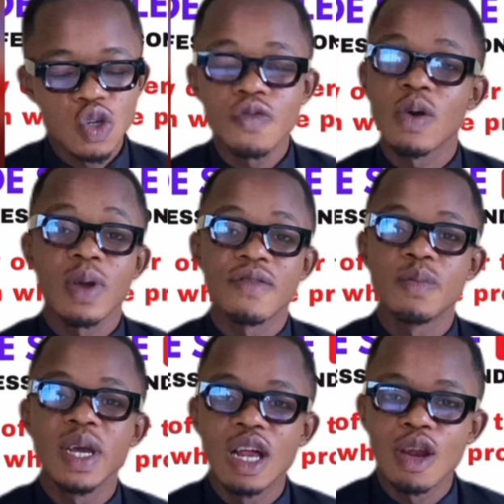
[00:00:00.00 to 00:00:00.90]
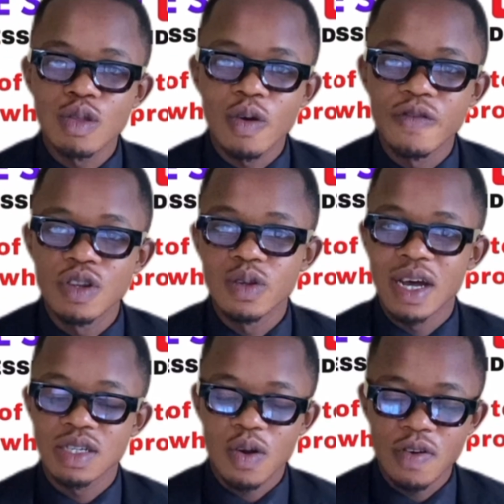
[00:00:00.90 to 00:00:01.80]
So far we have made a lot of video
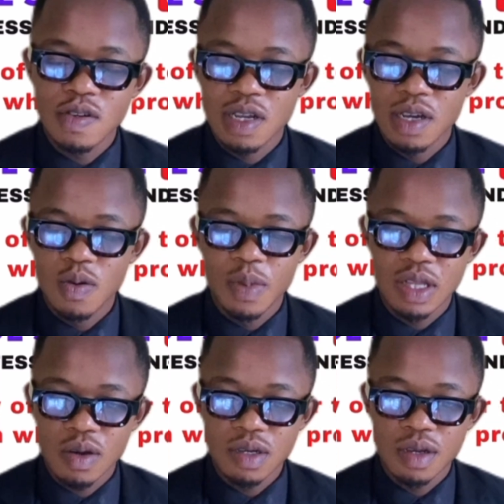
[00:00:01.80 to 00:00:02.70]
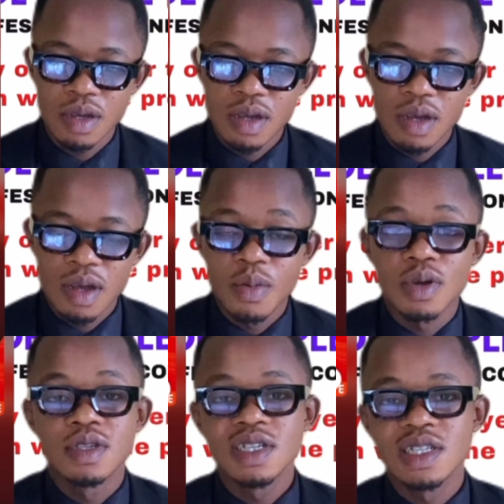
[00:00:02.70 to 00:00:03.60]
that covers legal method,
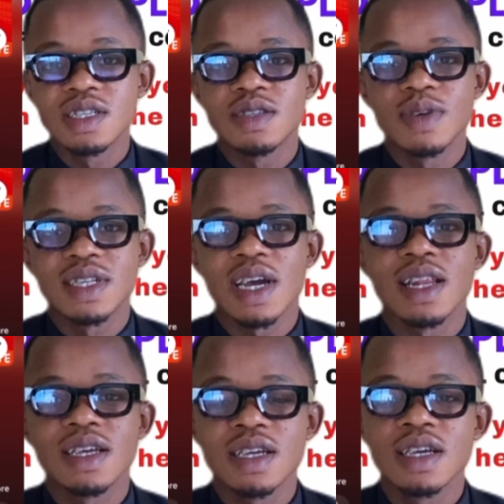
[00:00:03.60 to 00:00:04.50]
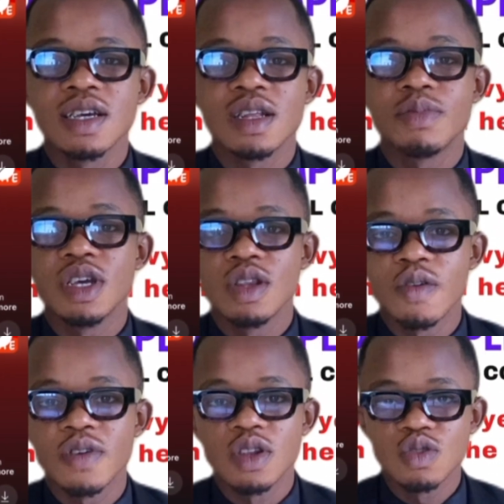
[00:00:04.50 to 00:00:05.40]
but this is basically the beginning
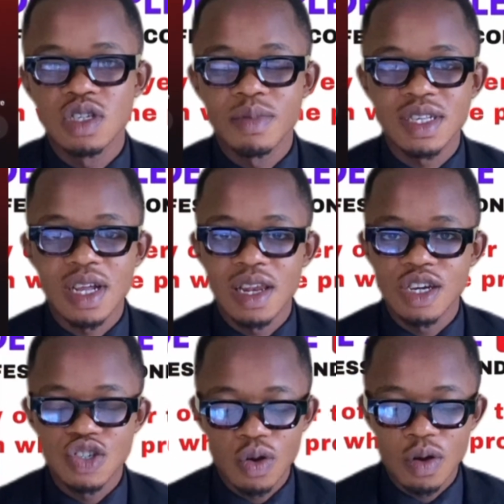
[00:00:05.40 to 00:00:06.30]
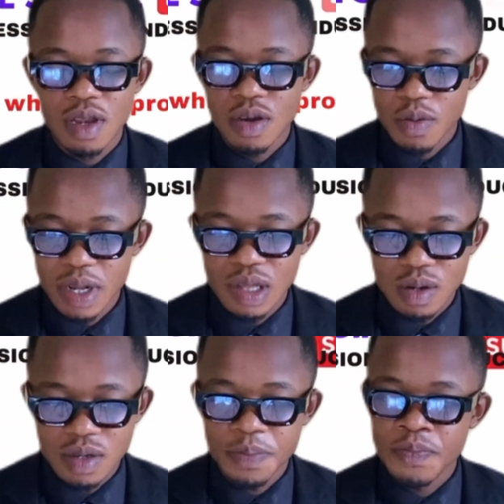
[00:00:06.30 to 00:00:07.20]
of a new semester lecture on legal
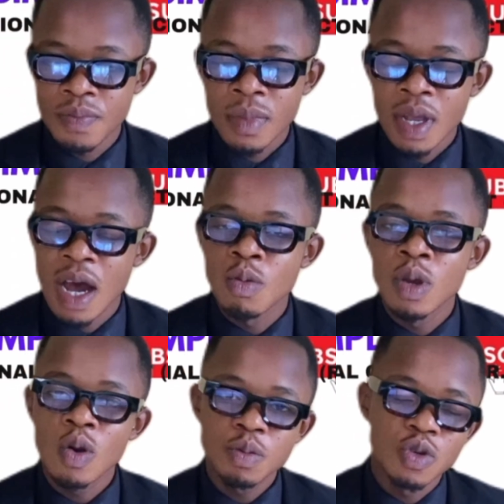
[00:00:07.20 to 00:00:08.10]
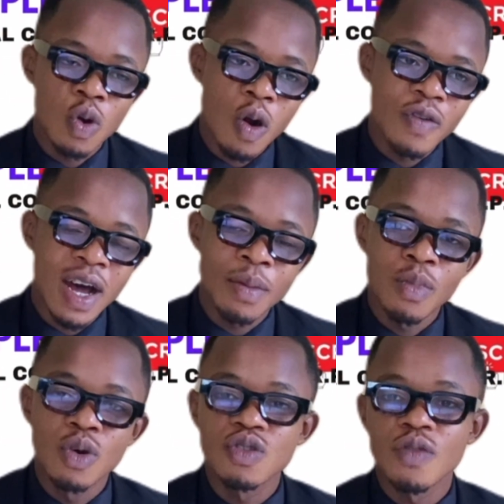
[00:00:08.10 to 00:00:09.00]
method, and we hope to cover
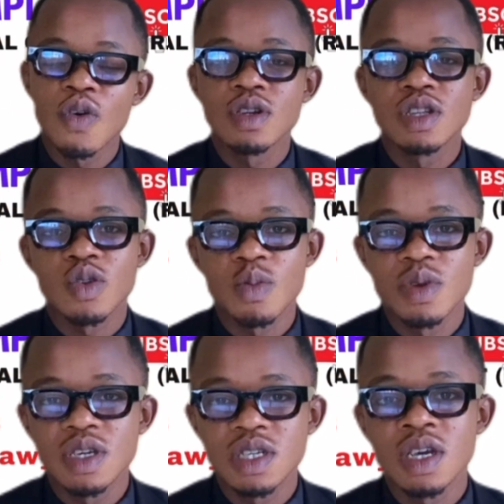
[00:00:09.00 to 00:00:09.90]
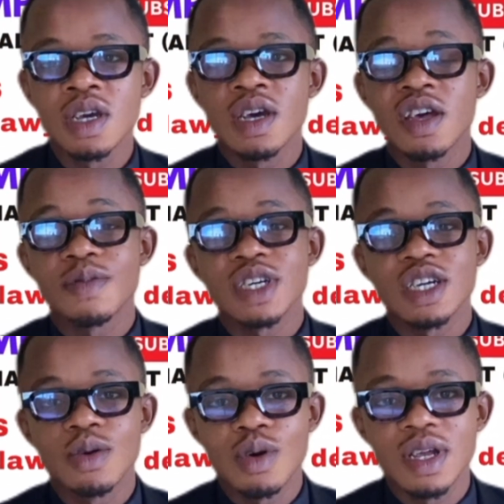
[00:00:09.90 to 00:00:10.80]
most of all the topics,
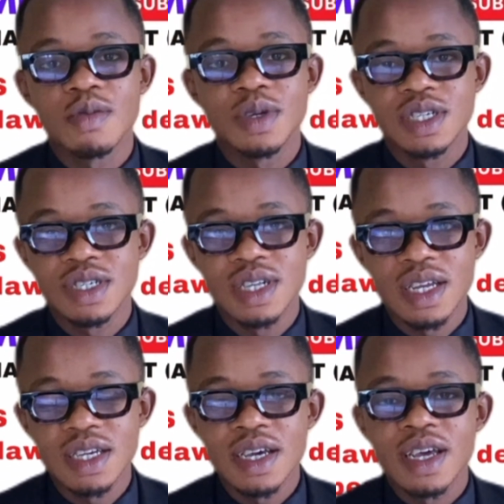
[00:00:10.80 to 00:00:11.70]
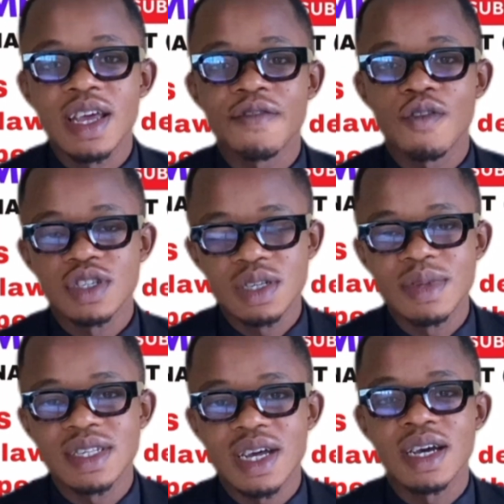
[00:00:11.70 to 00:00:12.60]
especially the one that will be treated in first
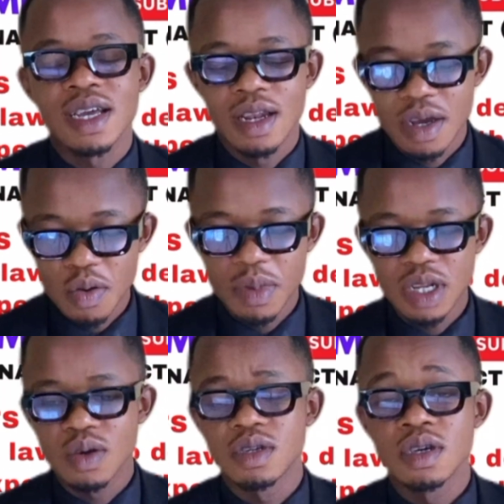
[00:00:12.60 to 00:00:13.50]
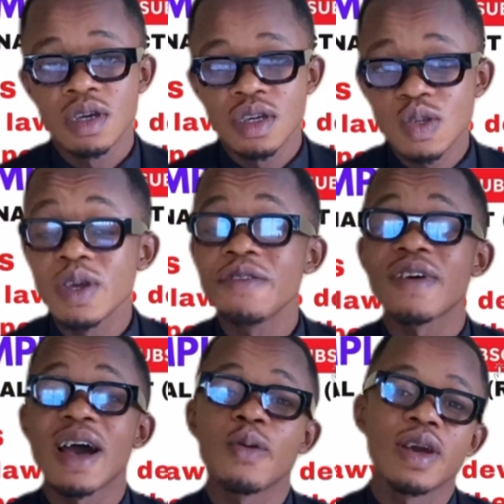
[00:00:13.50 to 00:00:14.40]
semester in legal method. So
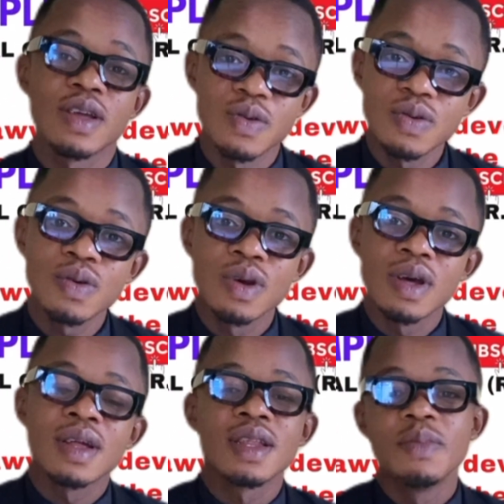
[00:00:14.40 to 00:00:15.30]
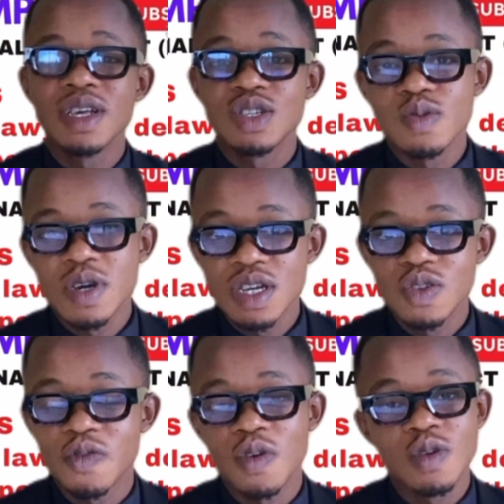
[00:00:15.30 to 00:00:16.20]
if I were you, the best
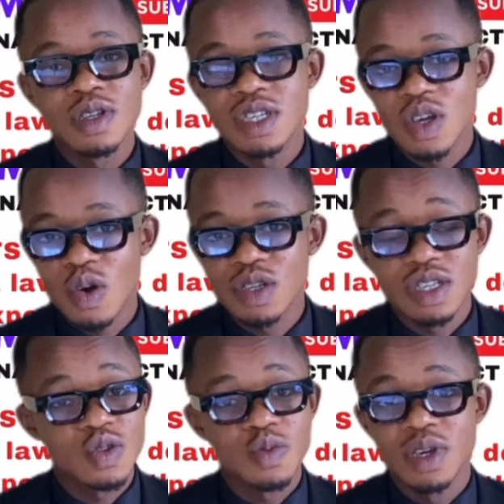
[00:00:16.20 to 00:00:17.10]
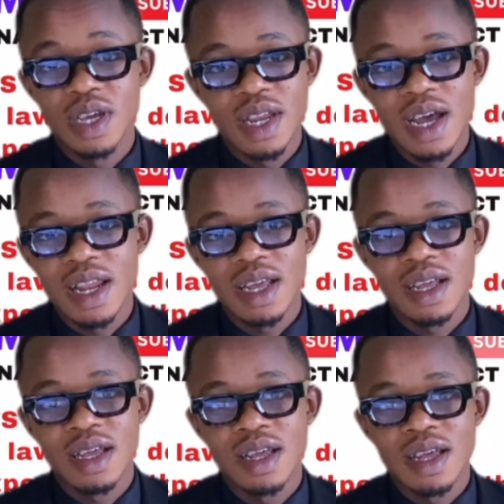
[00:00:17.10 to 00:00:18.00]
way to follow this course is to begin early,
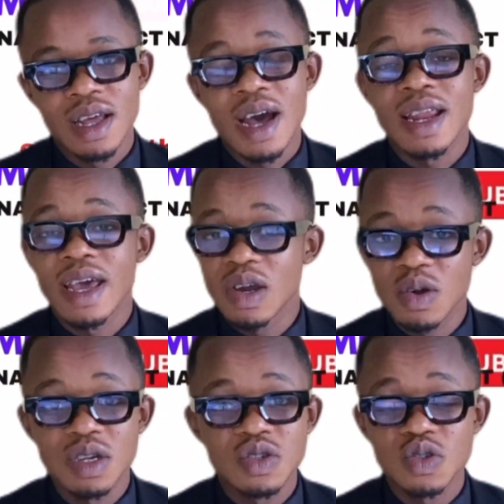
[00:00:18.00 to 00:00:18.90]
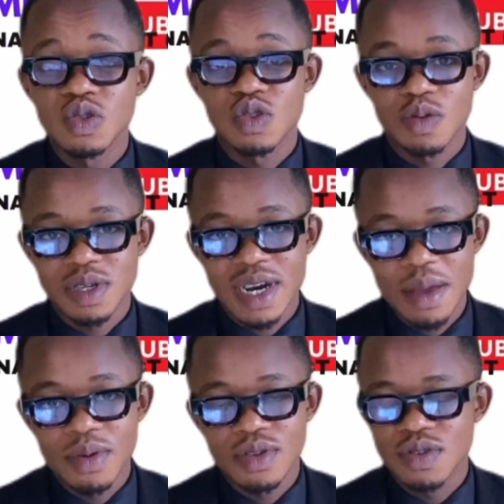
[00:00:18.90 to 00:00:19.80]
and I encourage you to
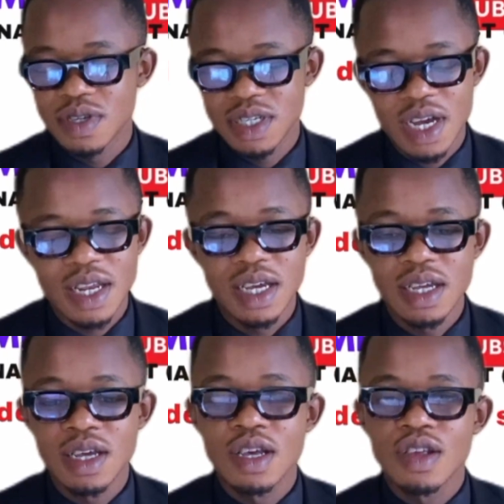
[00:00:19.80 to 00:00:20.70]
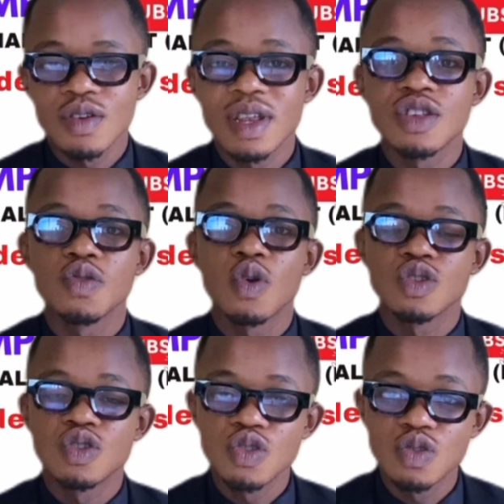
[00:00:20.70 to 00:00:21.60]
subscribe to this channel so that you
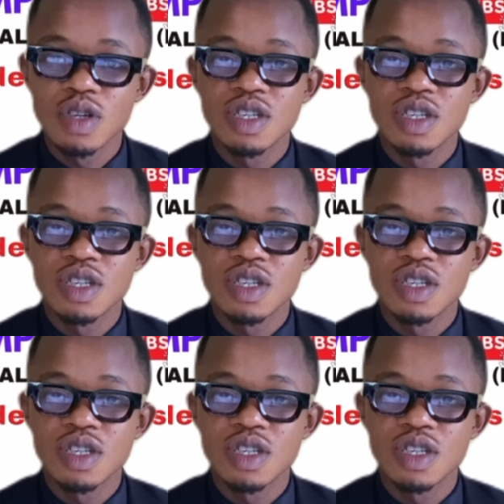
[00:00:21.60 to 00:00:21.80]
continue to